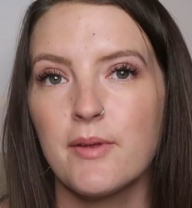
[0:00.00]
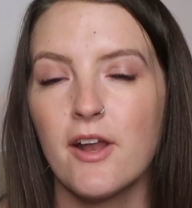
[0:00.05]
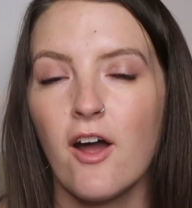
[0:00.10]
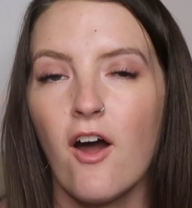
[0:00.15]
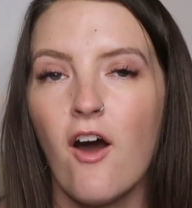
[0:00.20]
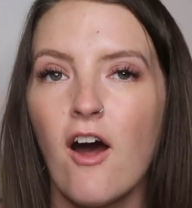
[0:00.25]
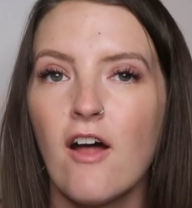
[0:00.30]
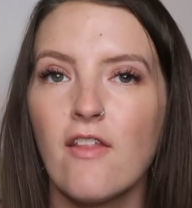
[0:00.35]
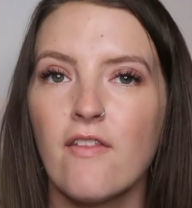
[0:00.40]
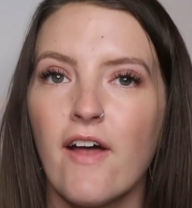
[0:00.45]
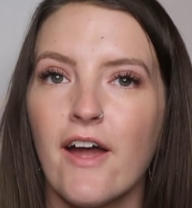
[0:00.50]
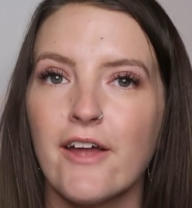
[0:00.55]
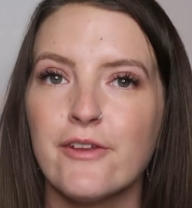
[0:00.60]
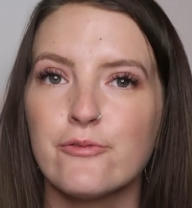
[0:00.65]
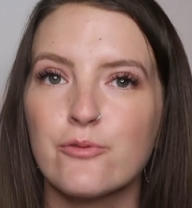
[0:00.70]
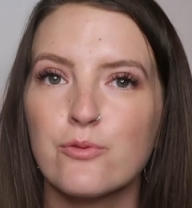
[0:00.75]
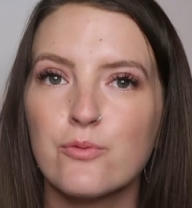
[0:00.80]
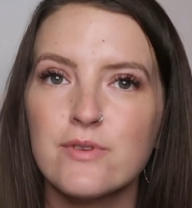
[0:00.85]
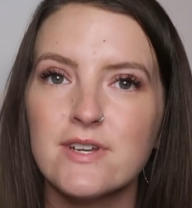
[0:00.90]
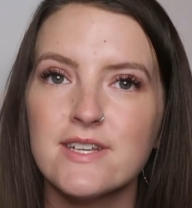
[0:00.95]
an
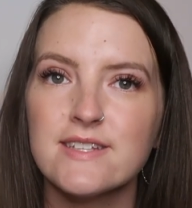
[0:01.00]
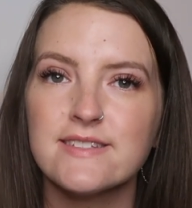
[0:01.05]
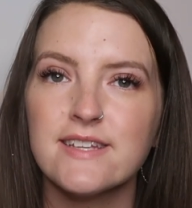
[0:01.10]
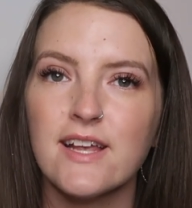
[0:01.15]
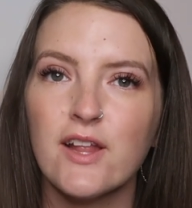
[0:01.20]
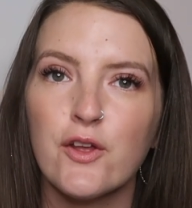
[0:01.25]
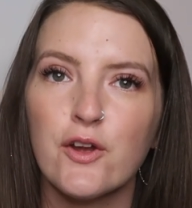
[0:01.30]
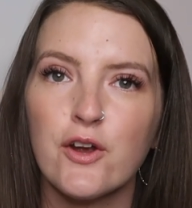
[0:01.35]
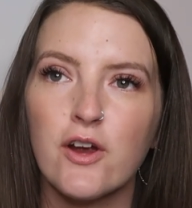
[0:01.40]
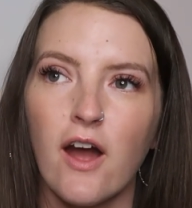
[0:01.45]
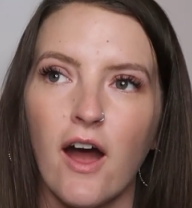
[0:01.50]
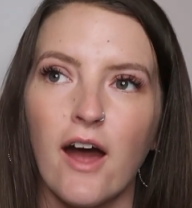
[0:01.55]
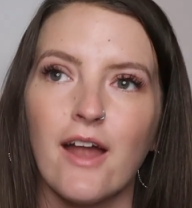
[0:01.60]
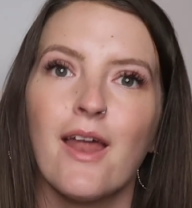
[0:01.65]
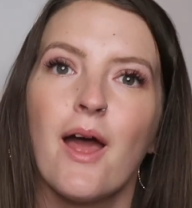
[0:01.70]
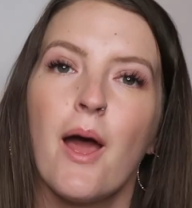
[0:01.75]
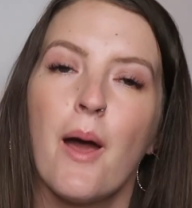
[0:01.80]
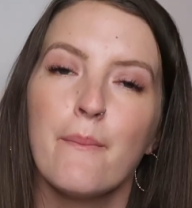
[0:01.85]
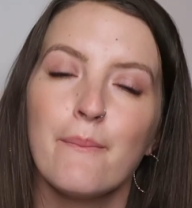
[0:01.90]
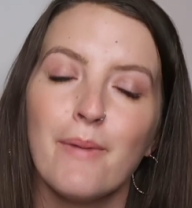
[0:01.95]
online reseller on
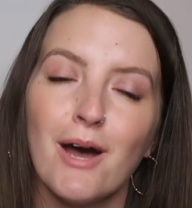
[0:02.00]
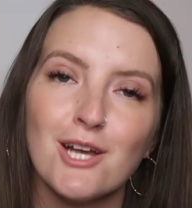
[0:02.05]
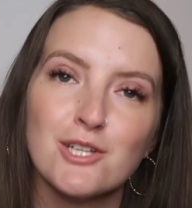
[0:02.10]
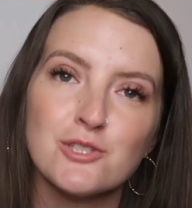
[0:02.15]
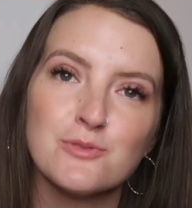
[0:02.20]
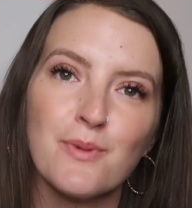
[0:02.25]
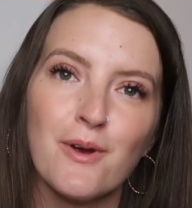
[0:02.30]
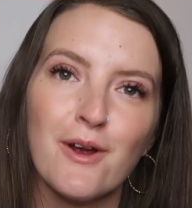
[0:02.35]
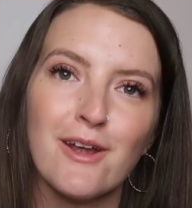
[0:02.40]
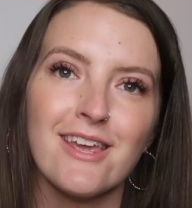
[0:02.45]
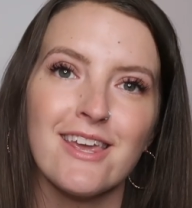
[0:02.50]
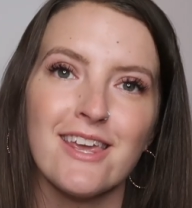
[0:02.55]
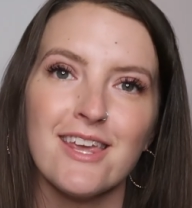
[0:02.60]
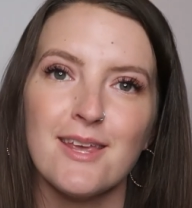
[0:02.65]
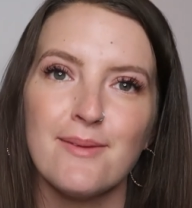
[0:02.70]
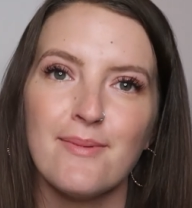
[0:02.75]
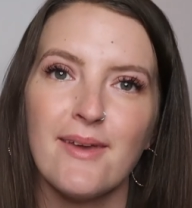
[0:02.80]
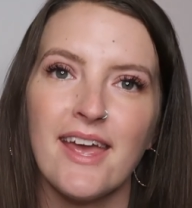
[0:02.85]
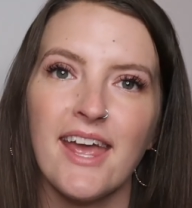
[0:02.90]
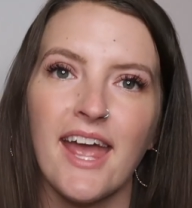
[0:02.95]
Poshmark,
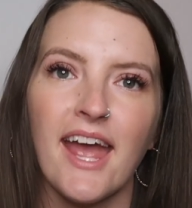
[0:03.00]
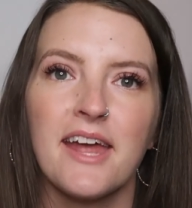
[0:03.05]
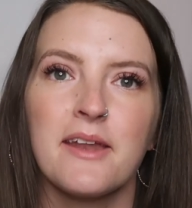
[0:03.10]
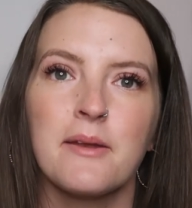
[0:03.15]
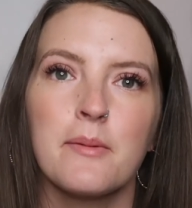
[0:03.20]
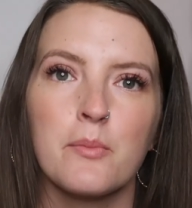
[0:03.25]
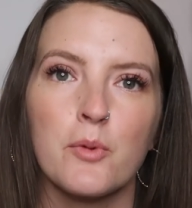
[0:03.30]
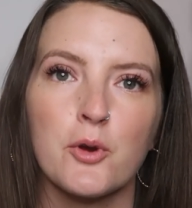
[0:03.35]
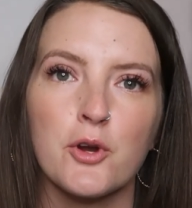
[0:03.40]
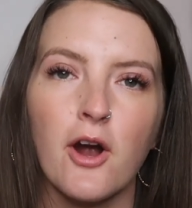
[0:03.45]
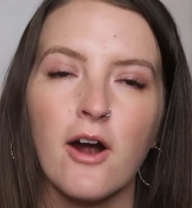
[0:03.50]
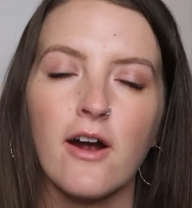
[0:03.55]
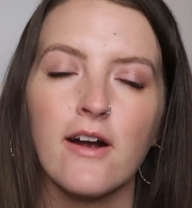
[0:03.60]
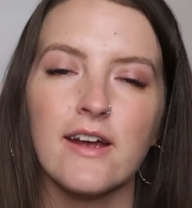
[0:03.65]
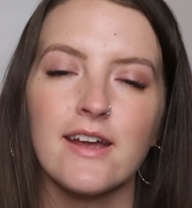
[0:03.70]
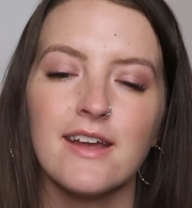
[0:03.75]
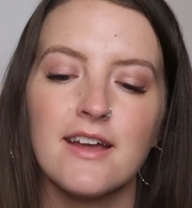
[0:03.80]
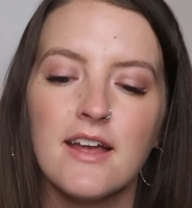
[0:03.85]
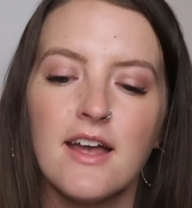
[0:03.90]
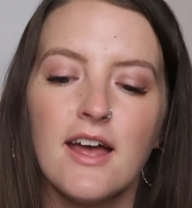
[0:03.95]
eBay, and
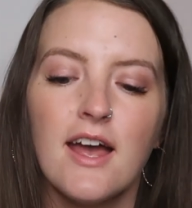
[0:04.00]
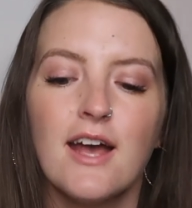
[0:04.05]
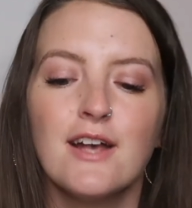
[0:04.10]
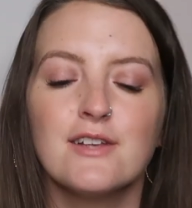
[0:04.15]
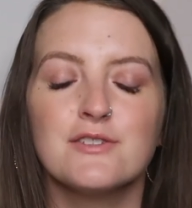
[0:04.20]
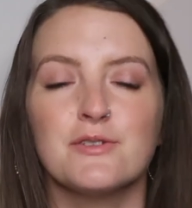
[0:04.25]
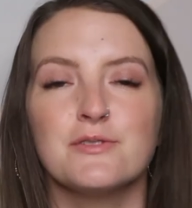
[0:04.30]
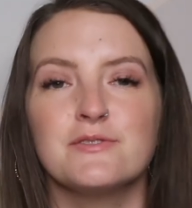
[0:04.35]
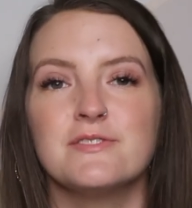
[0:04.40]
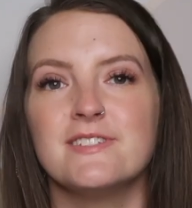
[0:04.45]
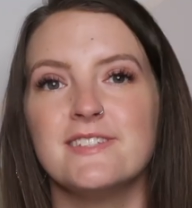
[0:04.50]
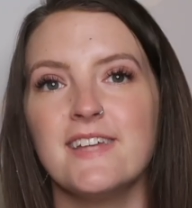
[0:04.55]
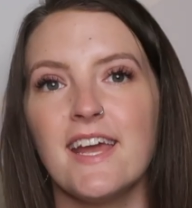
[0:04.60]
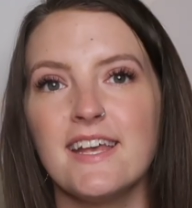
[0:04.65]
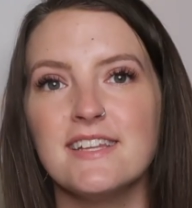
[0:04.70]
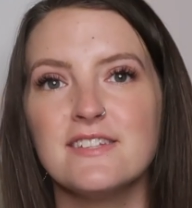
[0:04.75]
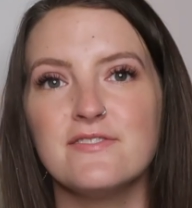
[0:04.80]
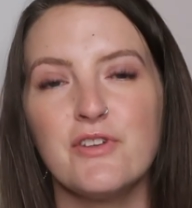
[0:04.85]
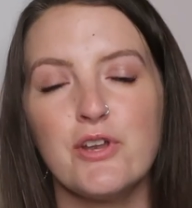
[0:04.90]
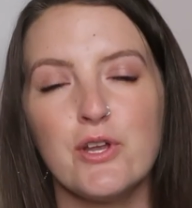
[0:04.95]
Mercari. So
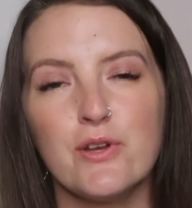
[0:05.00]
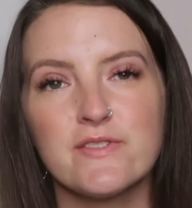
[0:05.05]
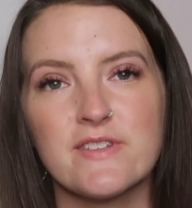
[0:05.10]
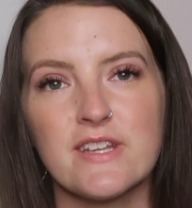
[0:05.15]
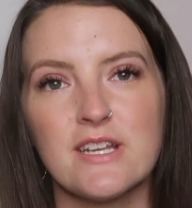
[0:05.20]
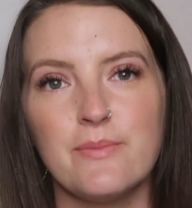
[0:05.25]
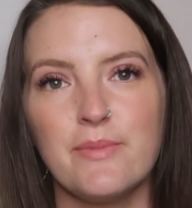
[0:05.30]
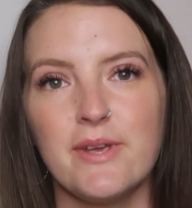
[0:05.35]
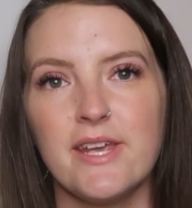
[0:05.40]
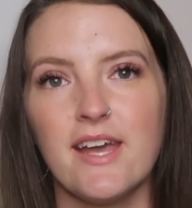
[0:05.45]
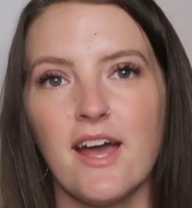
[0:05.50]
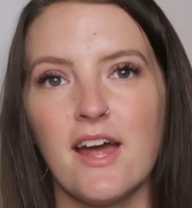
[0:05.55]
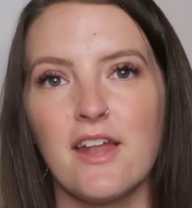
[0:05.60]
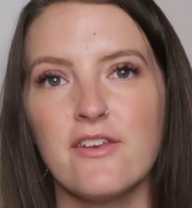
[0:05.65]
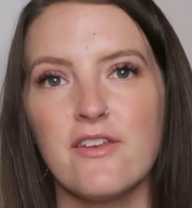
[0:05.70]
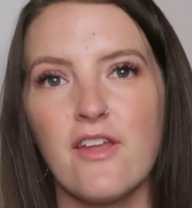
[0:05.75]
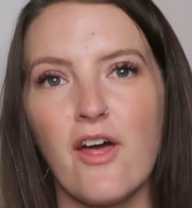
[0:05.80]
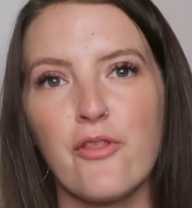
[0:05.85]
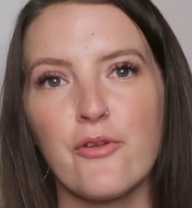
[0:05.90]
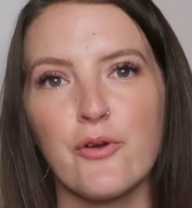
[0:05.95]
today's video is going to be
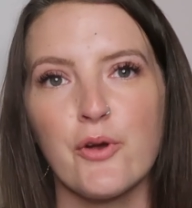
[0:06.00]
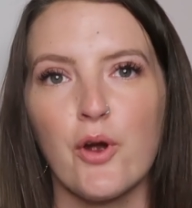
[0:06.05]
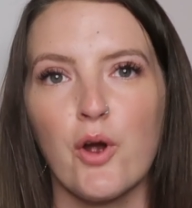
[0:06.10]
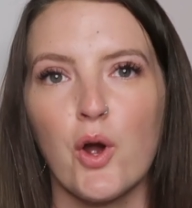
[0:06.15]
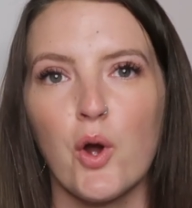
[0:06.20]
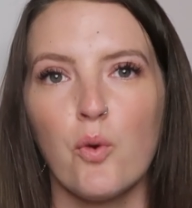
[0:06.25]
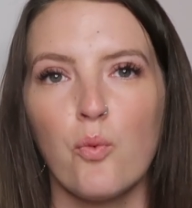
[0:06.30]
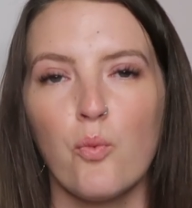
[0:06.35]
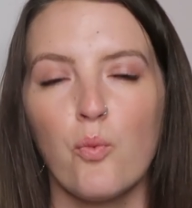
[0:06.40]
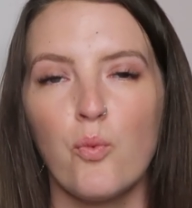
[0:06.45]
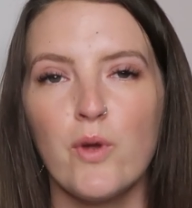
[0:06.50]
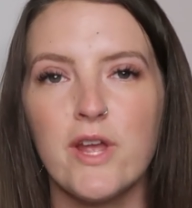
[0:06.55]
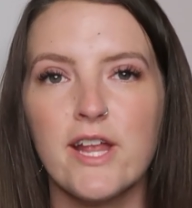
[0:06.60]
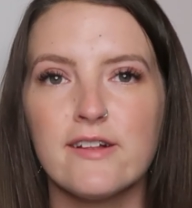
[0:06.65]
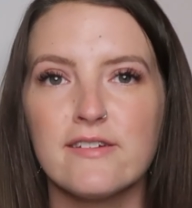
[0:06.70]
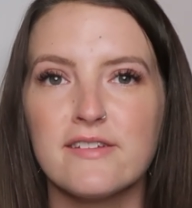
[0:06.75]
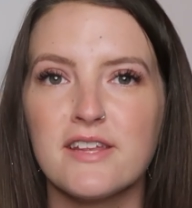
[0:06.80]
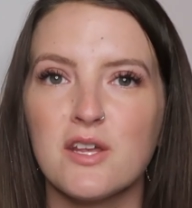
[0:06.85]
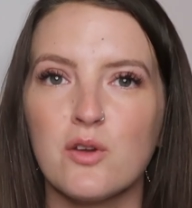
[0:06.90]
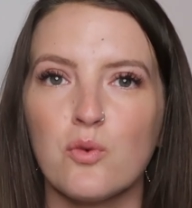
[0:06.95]
another
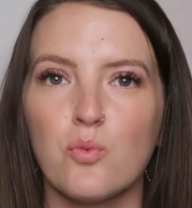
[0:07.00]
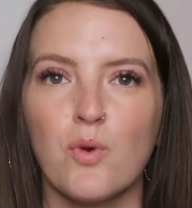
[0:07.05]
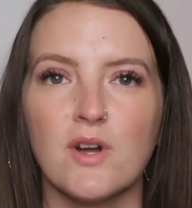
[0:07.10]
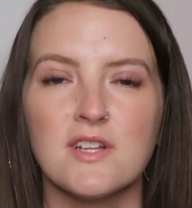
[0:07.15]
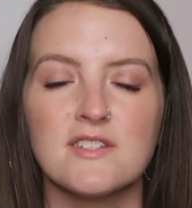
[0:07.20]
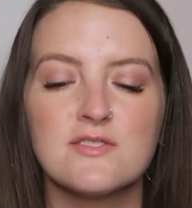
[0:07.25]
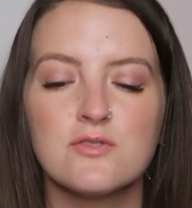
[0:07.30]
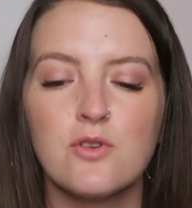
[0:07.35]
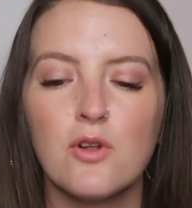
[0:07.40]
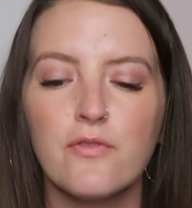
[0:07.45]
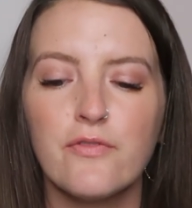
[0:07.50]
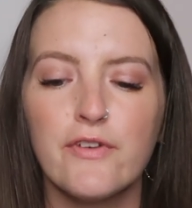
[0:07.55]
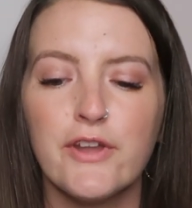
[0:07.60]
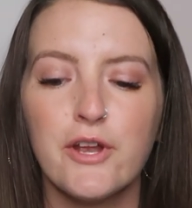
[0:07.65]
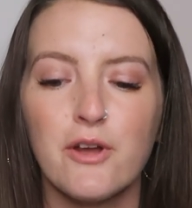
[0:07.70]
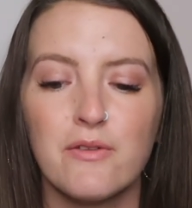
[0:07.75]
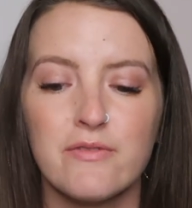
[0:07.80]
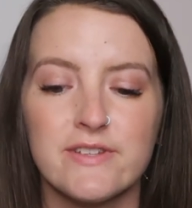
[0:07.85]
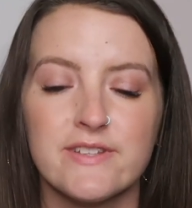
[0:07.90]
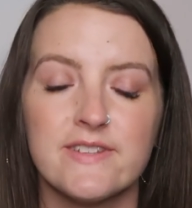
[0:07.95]
weekly what sold
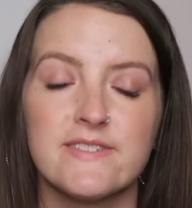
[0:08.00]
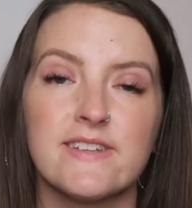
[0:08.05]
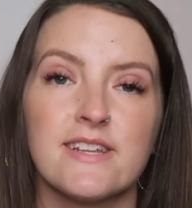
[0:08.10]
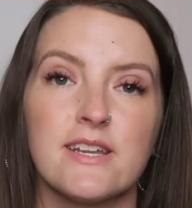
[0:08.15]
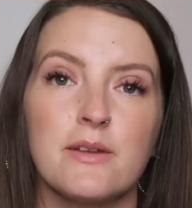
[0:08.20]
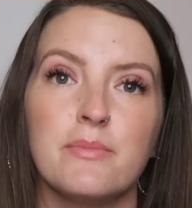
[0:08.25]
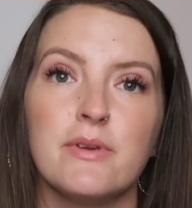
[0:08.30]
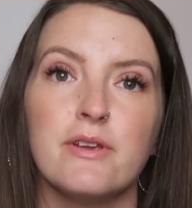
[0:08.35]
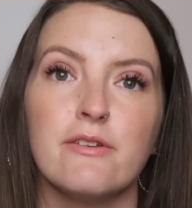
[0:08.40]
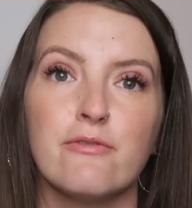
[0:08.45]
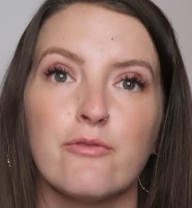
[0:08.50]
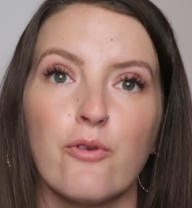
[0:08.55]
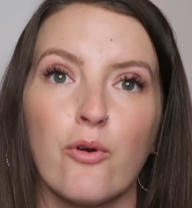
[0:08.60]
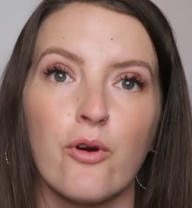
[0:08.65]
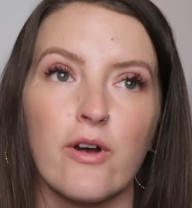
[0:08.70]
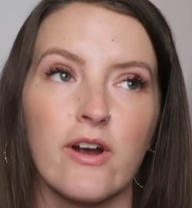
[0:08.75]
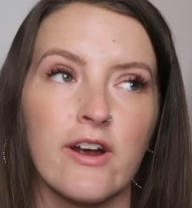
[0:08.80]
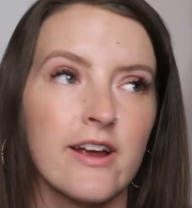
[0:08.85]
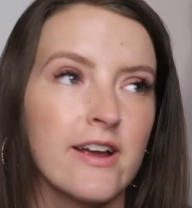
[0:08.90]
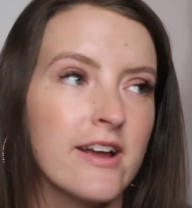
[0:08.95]
video. This is going to be
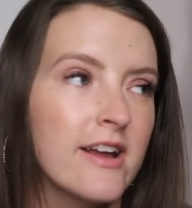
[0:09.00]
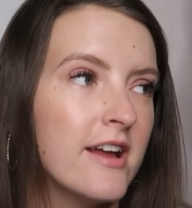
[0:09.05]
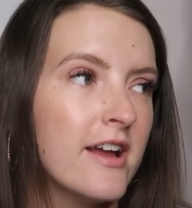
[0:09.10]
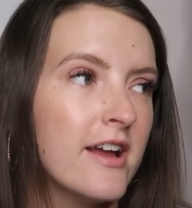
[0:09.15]
for